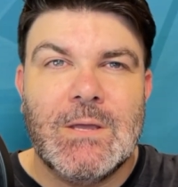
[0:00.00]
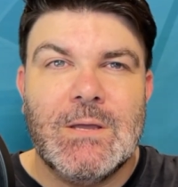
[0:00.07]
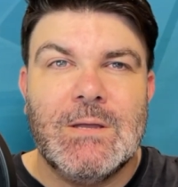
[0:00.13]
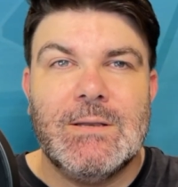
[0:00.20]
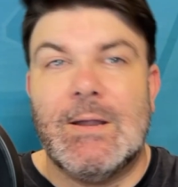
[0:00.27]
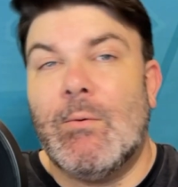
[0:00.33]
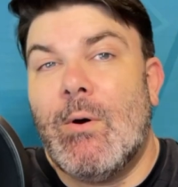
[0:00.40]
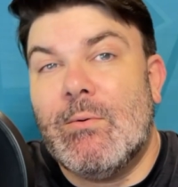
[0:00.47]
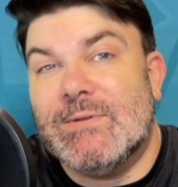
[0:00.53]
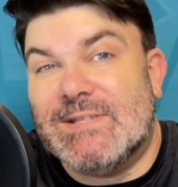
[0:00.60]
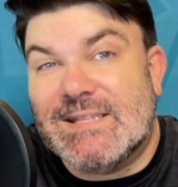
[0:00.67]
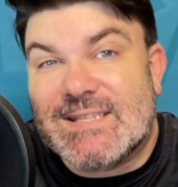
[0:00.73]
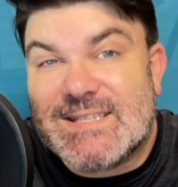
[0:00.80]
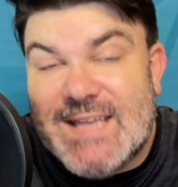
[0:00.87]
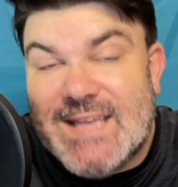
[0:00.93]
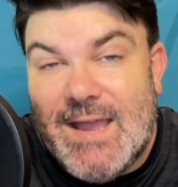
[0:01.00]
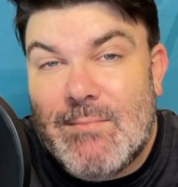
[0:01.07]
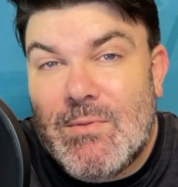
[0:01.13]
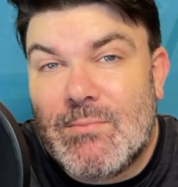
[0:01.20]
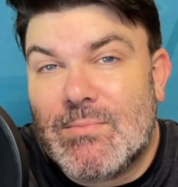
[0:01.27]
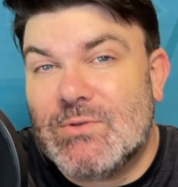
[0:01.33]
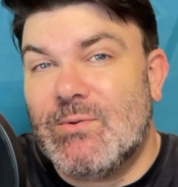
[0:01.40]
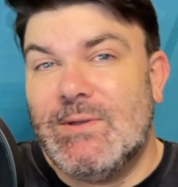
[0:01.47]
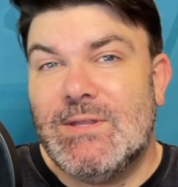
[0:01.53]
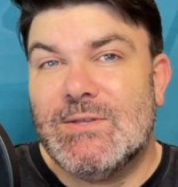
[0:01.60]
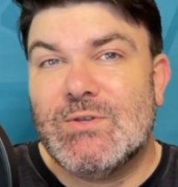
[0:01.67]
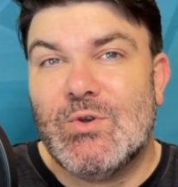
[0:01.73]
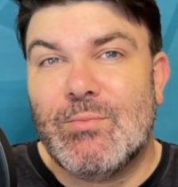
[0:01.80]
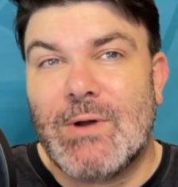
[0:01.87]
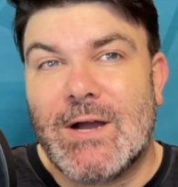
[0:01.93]
Now, what was the same between these
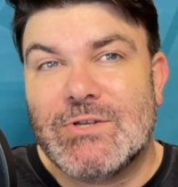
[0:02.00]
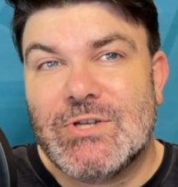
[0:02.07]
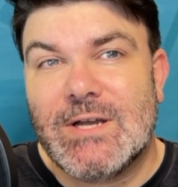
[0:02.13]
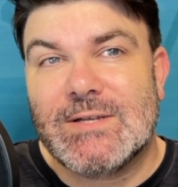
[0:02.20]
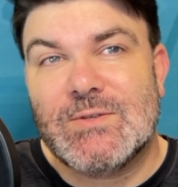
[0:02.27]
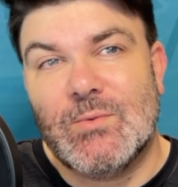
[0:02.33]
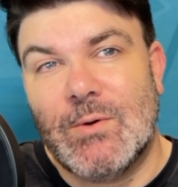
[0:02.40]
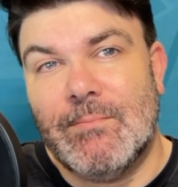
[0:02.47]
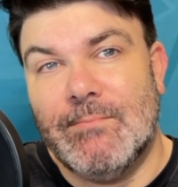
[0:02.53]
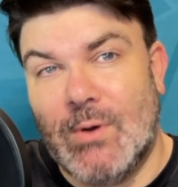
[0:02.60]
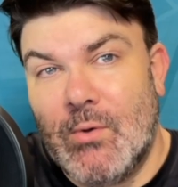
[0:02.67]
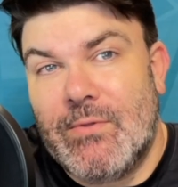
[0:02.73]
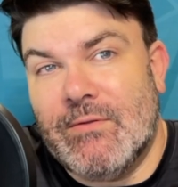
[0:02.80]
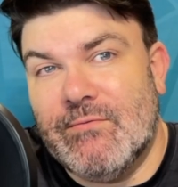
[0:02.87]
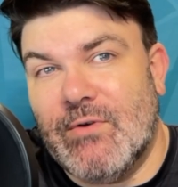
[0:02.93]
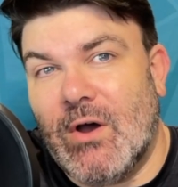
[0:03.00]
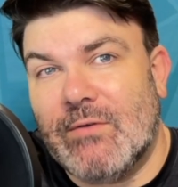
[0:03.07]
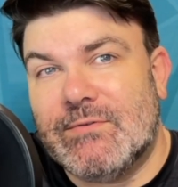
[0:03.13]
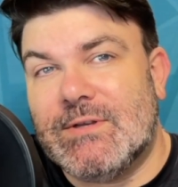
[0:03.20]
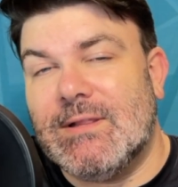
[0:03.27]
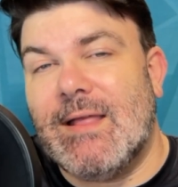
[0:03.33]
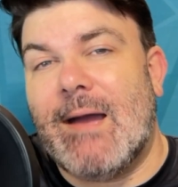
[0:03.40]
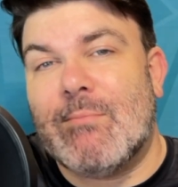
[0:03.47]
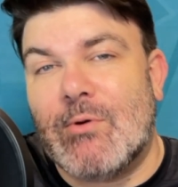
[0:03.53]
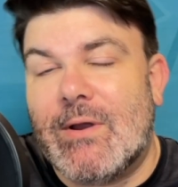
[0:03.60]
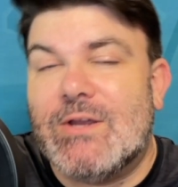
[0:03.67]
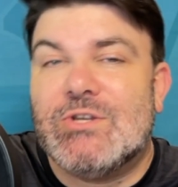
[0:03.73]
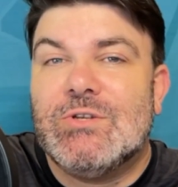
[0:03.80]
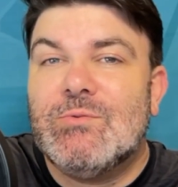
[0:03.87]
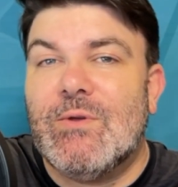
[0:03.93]
two projects? Well, both involved
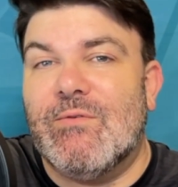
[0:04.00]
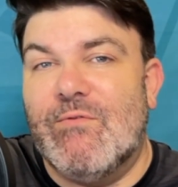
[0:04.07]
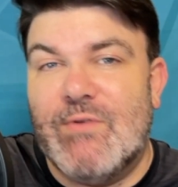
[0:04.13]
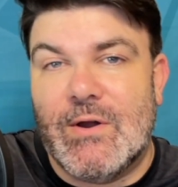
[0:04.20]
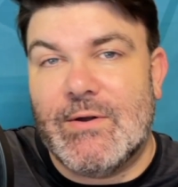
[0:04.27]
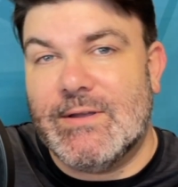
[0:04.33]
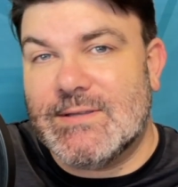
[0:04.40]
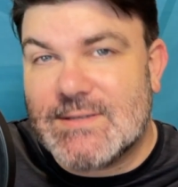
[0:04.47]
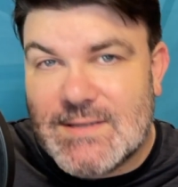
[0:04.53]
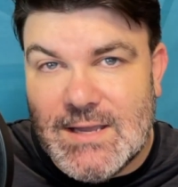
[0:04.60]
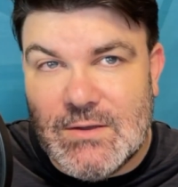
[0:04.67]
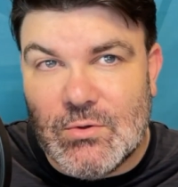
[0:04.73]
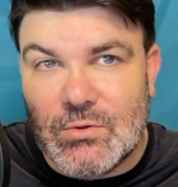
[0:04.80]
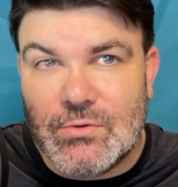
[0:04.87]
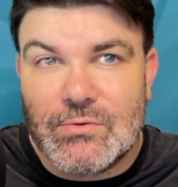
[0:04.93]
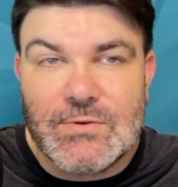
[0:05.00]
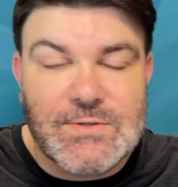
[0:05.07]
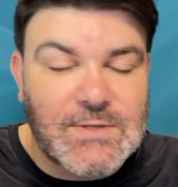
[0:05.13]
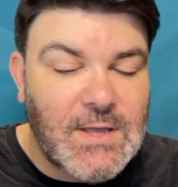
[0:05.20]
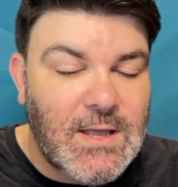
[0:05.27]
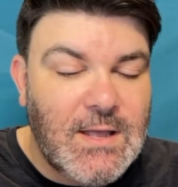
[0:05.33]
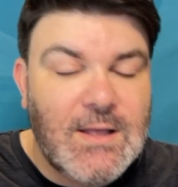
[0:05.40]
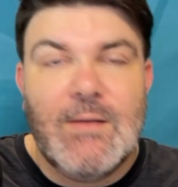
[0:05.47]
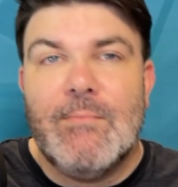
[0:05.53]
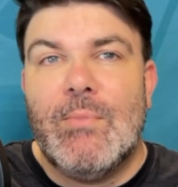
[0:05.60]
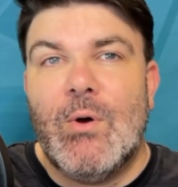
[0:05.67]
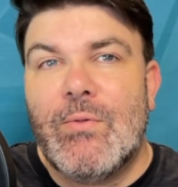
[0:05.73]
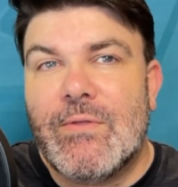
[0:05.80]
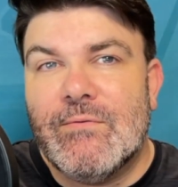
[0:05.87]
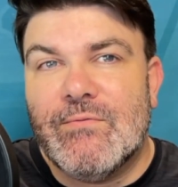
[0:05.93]
collaboration with various stakeholders.
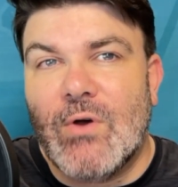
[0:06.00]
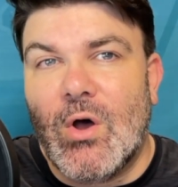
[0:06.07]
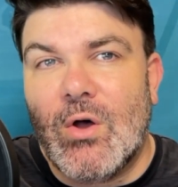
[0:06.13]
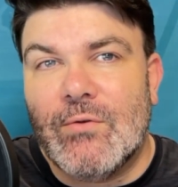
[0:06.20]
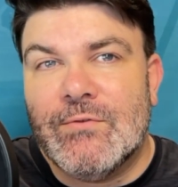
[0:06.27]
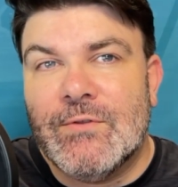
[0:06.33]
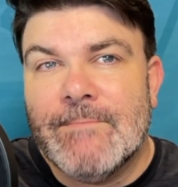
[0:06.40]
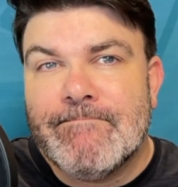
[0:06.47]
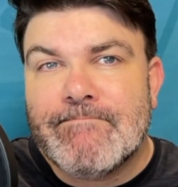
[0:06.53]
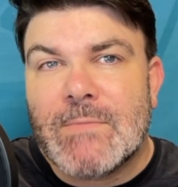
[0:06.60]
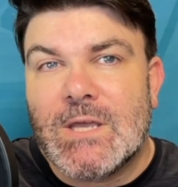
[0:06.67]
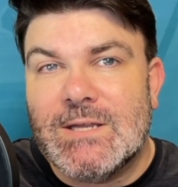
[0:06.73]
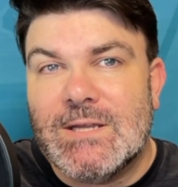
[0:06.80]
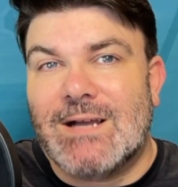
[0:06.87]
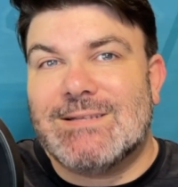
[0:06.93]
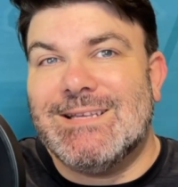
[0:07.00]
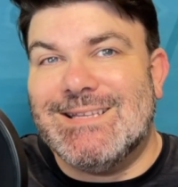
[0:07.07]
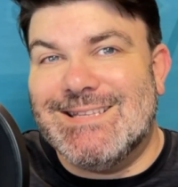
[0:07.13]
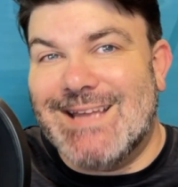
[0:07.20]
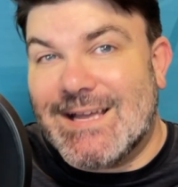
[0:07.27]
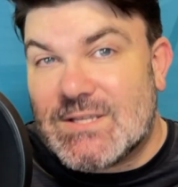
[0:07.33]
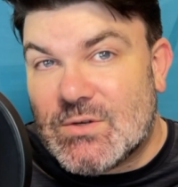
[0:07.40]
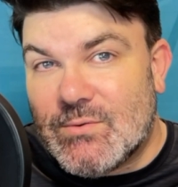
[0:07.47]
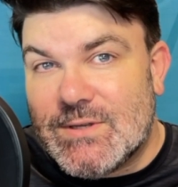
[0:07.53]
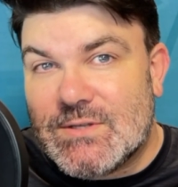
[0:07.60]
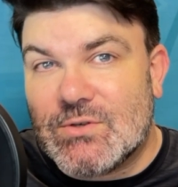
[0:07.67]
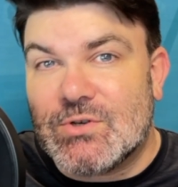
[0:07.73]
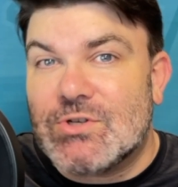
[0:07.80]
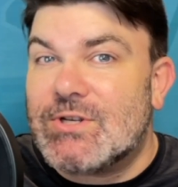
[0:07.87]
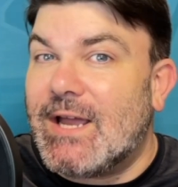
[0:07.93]
Both involved conducting desk
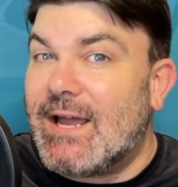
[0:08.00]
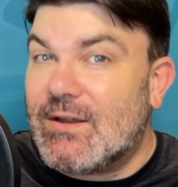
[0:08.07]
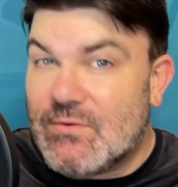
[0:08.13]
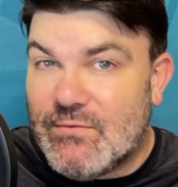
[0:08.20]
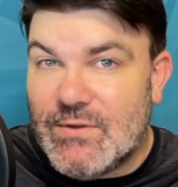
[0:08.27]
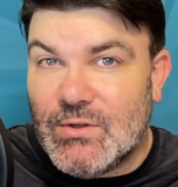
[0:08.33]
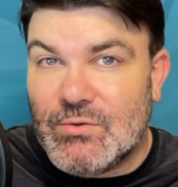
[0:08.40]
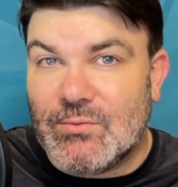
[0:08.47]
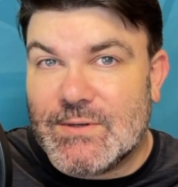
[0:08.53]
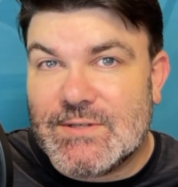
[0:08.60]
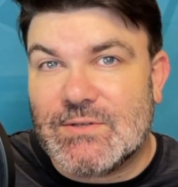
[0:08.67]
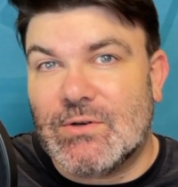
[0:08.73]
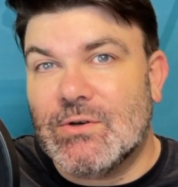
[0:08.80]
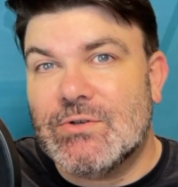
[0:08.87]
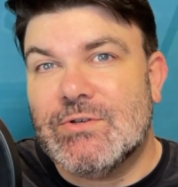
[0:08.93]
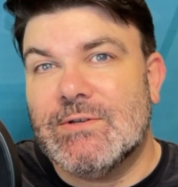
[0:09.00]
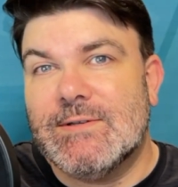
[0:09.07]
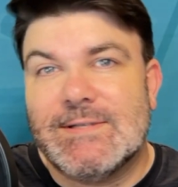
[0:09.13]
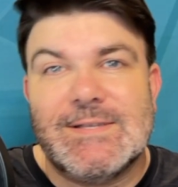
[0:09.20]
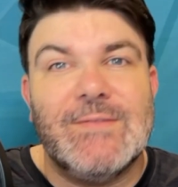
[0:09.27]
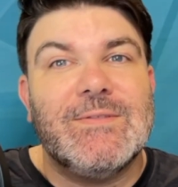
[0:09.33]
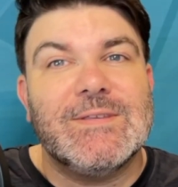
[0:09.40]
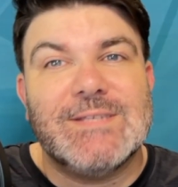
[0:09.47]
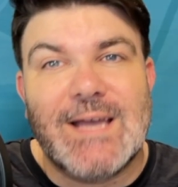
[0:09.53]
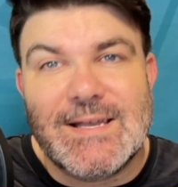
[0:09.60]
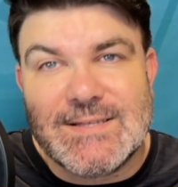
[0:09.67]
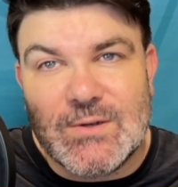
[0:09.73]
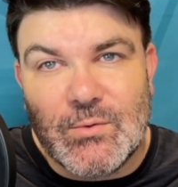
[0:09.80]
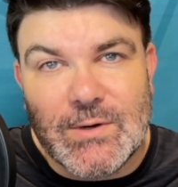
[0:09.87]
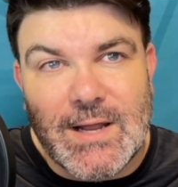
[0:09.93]
research and field research,
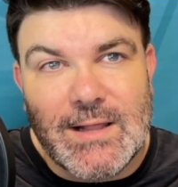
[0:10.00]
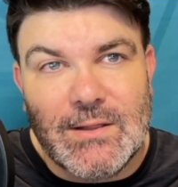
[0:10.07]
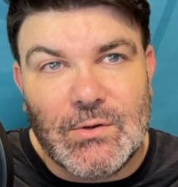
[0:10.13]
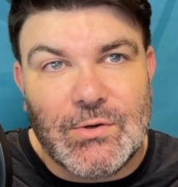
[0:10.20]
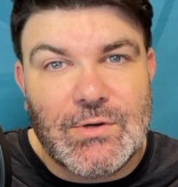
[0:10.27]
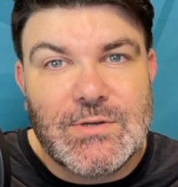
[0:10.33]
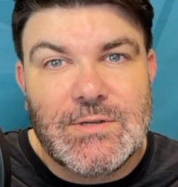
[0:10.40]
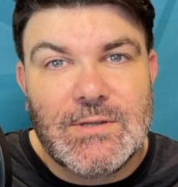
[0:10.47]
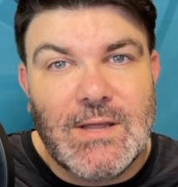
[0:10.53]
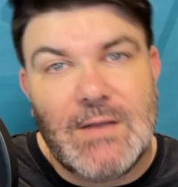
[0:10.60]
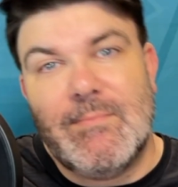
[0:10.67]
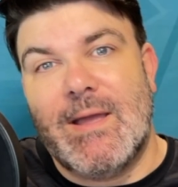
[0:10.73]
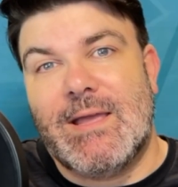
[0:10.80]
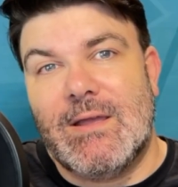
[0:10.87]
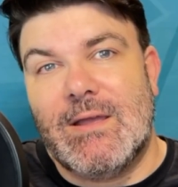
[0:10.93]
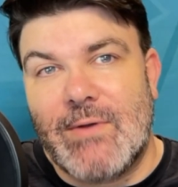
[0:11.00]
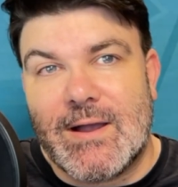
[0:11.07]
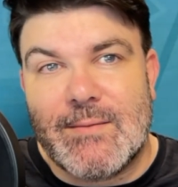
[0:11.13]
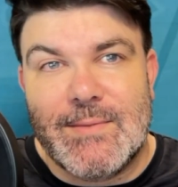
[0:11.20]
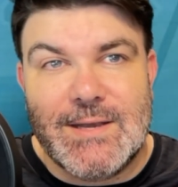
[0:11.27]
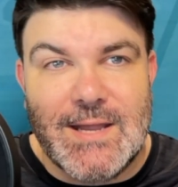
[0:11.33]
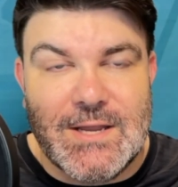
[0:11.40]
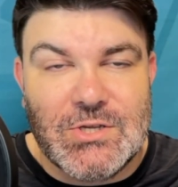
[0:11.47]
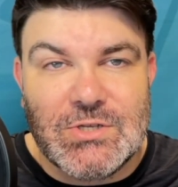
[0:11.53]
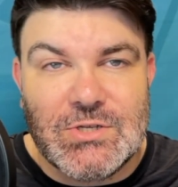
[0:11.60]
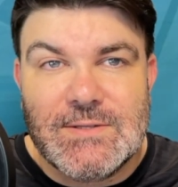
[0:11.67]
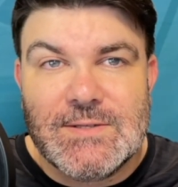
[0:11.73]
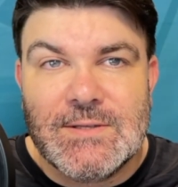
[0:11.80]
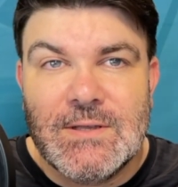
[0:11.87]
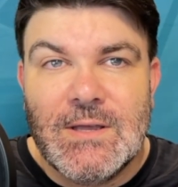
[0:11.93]
synthesizing what I learned, and making
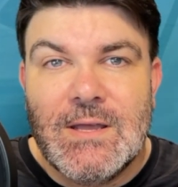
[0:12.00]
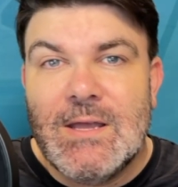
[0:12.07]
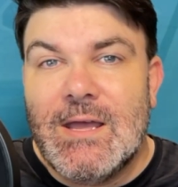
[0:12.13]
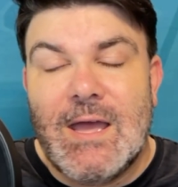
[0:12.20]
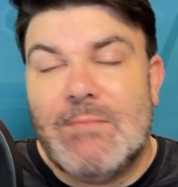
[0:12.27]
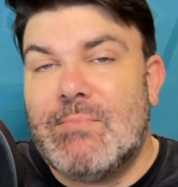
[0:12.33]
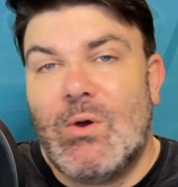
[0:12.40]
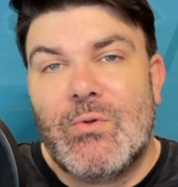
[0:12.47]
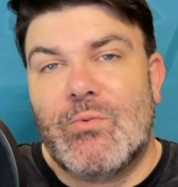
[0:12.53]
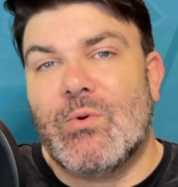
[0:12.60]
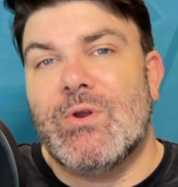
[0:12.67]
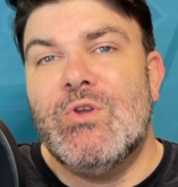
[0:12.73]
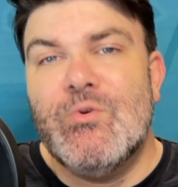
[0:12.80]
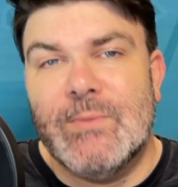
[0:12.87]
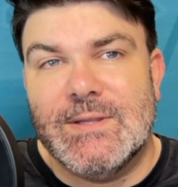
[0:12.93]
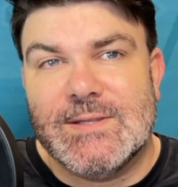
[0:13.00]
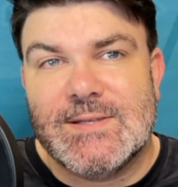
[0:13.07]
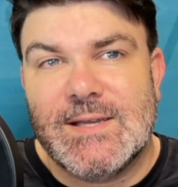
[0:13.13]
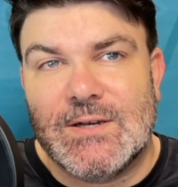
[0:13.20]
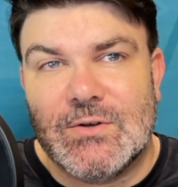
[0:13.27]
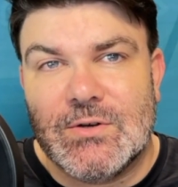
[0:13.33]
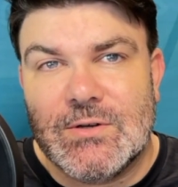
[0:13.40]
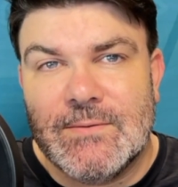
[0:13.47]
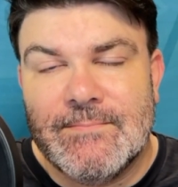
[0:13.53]
recommendations. And both were human-centered.